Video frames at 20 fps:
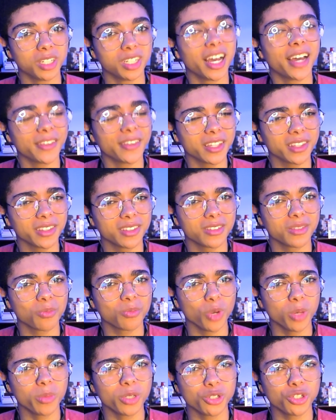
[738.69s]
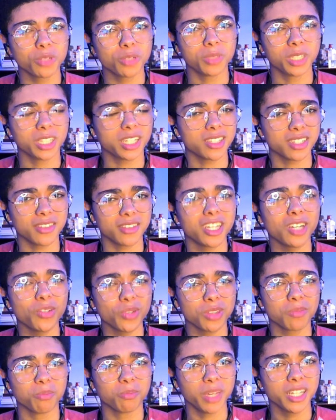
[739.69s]
I think women should be, because the thing
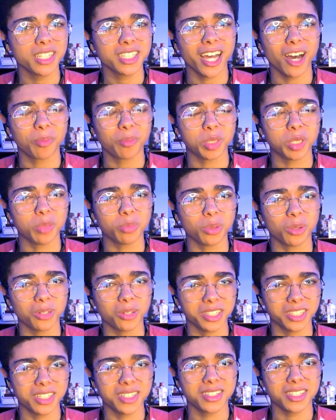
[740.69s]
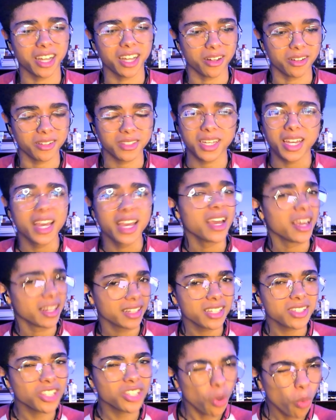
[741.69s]
with MGTOW people and incels, they
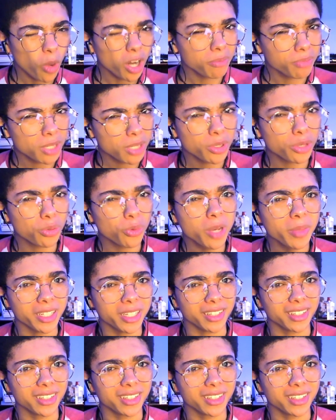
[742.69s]
still want to be with women.